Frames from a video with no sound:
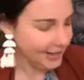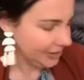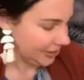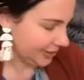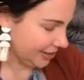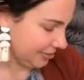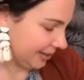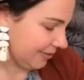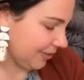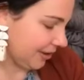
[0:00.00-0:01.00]
So it's
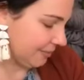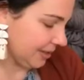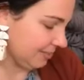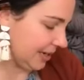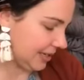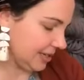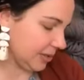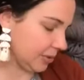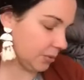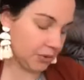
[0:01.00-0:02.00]
25mm
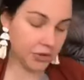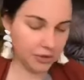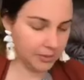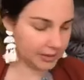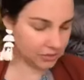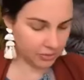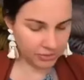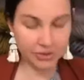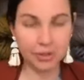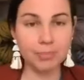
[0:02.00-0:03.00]
for you. It's
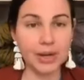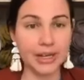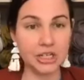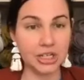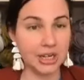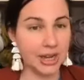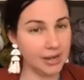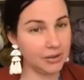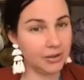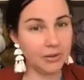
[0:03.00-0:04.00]
also by
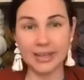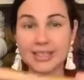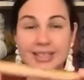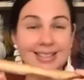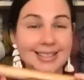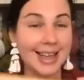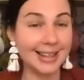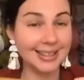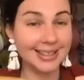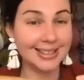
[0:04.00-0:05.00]
Chiago. It's
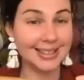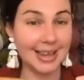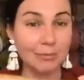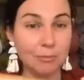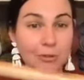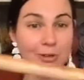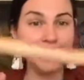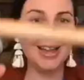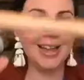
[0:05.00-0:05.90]
exactly the same wood.